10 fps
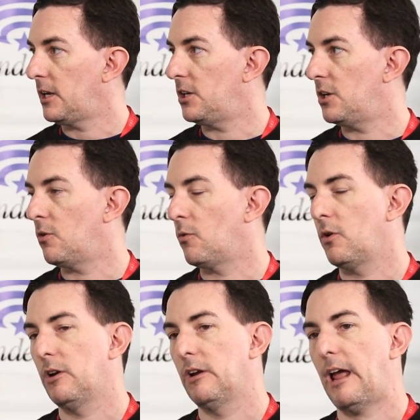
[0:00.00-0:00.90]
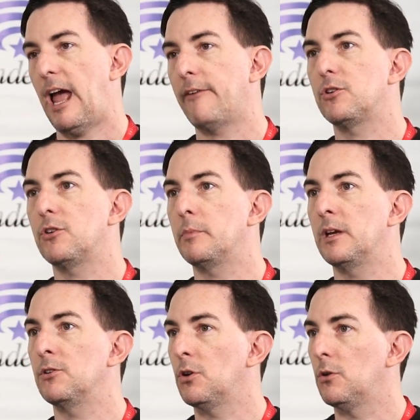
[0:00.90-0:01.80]
you know, after you're
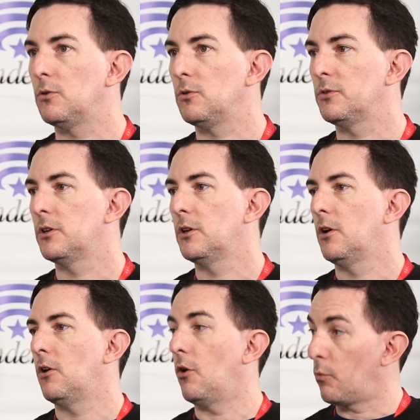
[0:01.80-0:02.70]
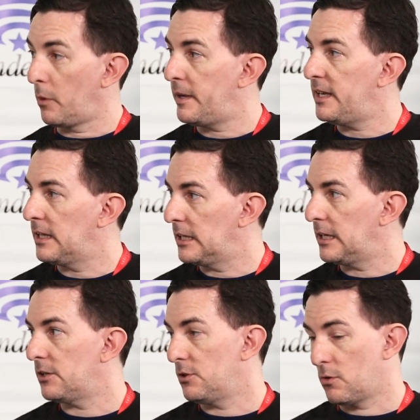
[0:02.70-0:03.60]
being told
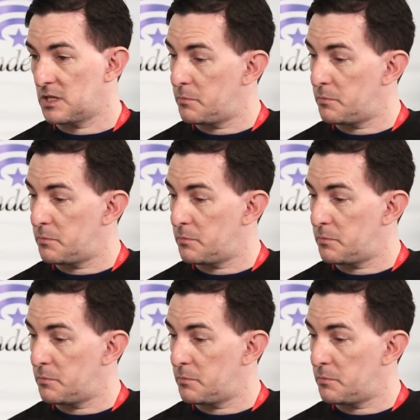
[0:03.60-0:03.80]
repeatedly you are